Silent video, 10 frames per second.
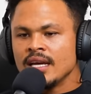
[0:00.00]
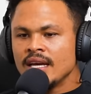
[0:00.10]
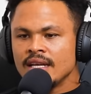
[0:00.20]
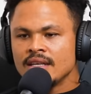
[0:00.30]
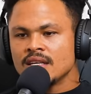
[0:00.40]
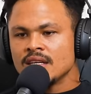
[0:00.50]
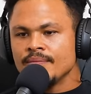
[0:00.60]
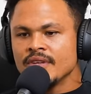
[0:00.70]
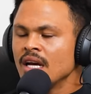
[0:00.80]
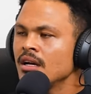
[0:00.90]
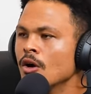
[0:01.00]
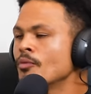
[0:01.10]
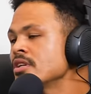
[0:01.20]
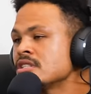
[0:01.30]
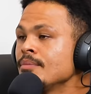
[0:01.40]
And um, yeah,
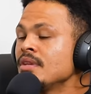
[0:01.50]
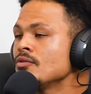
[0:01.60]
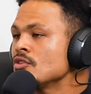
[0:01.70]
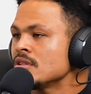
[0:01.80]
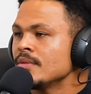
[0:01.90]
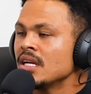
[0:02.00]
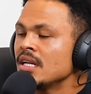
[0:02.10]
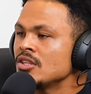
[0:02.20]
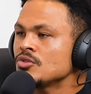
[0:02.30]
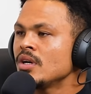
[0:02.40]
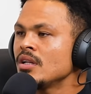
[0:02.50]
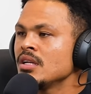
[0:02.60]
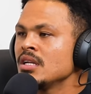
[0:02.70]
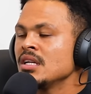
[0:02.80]
hopefully the same thing for Simelane as well.